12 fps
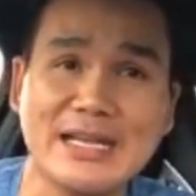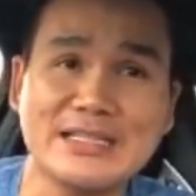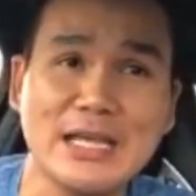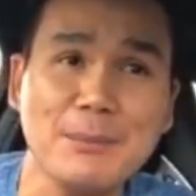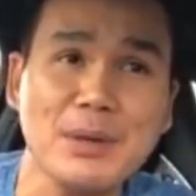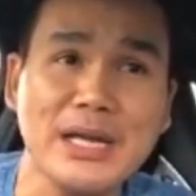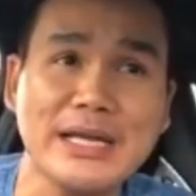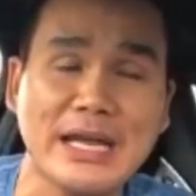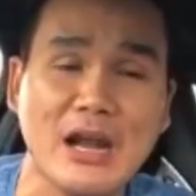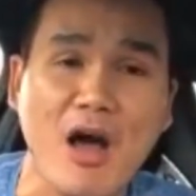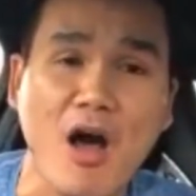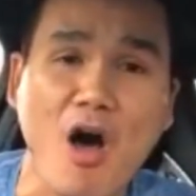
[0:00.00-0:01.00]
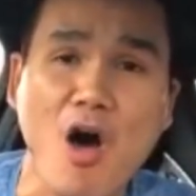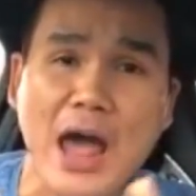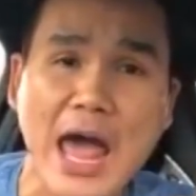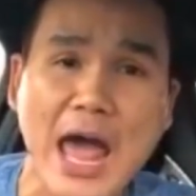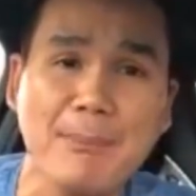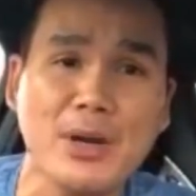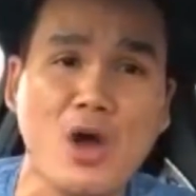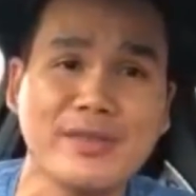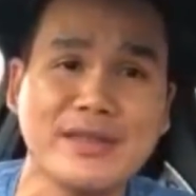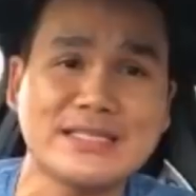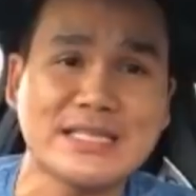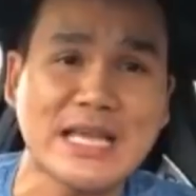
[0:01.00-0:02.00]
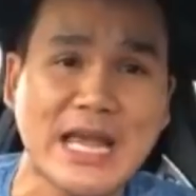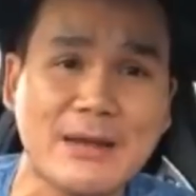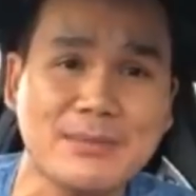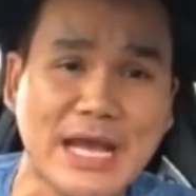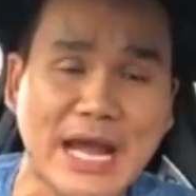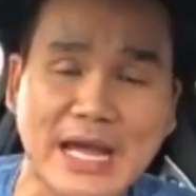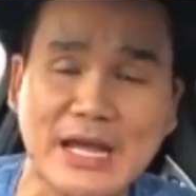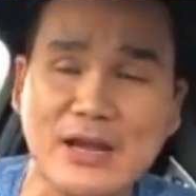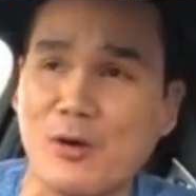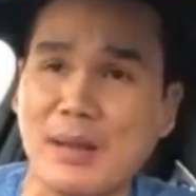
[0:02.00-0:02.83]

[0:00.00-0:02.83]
And it typically can all happen on the same day,